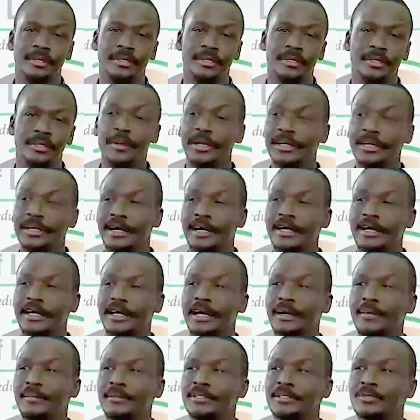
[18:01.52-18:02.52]
The main
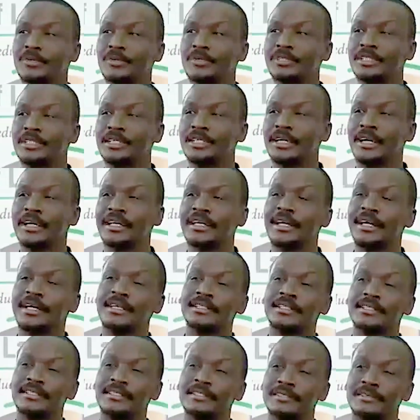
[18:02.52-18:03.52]
curriculum in schools in Kenya
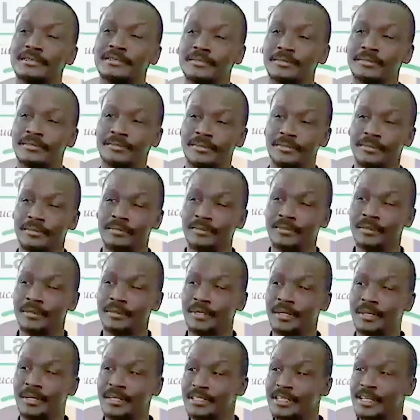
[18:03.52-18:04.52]
is
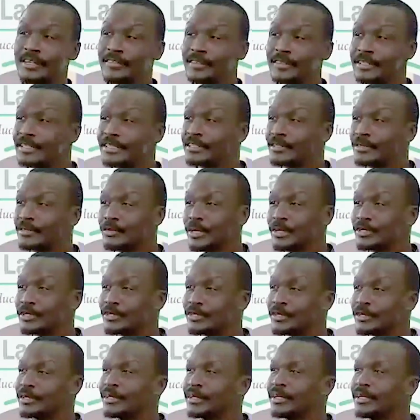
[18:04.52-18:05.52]
Christian religious
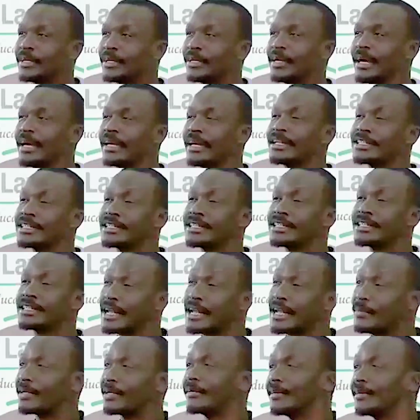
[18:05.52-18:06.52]
education and
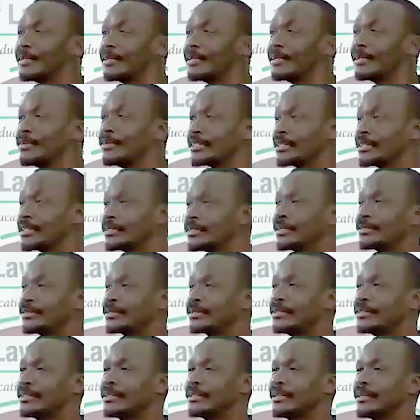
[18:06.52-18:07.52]
Islamic religious
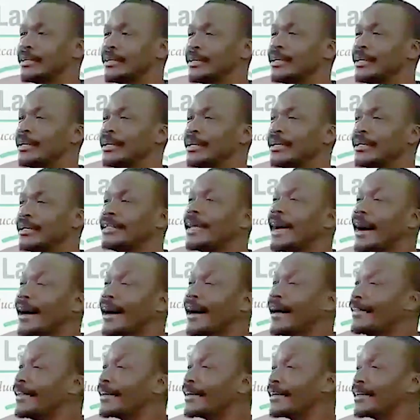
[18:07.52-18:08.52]
education. The
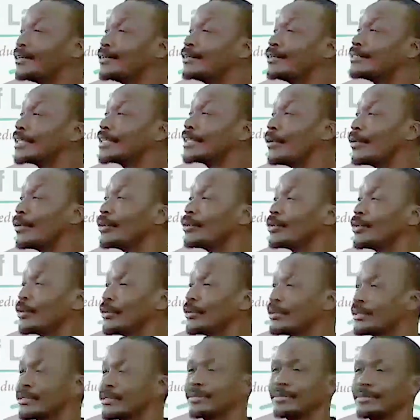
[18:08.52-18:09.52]
other religions are not
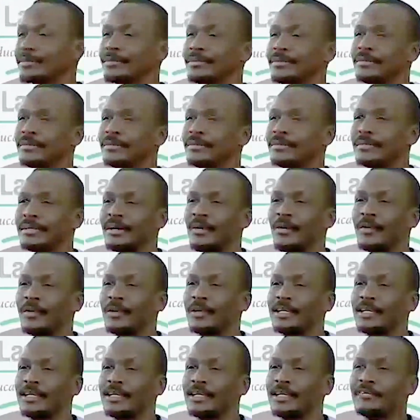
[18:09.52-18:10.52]
taught.
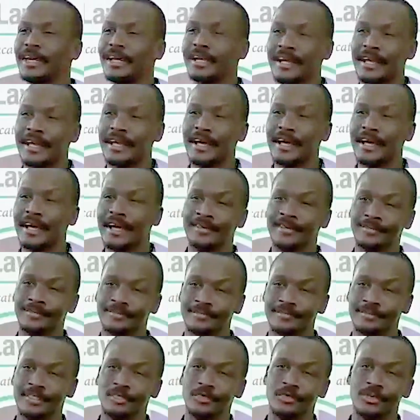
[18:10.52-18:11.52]
Only in very rare
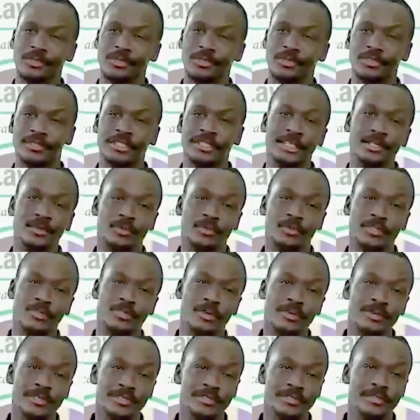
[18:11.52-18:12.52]
situations, Hindu is
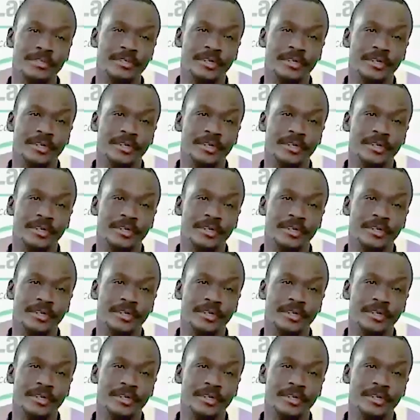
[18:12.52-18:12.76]
taught,